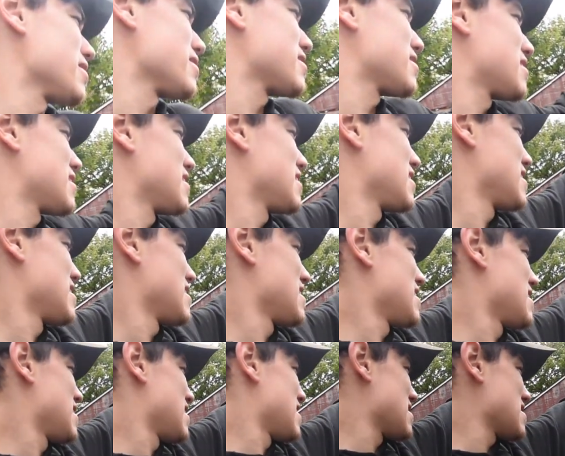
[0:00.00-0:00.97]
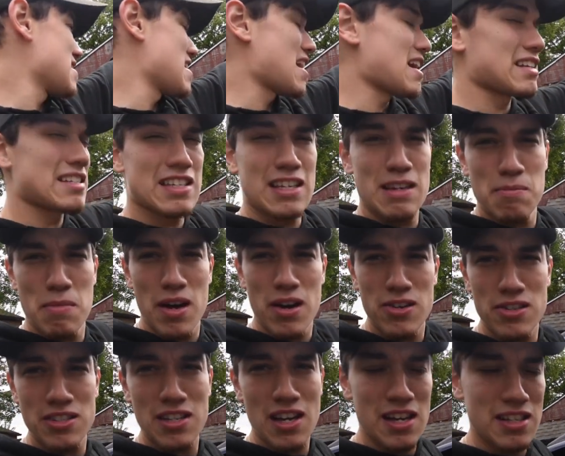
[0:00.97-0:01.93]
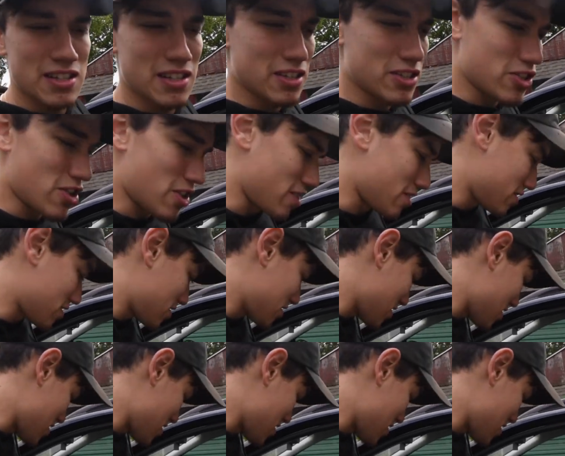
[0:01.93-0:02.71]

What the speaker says: us asking about our sizing charts.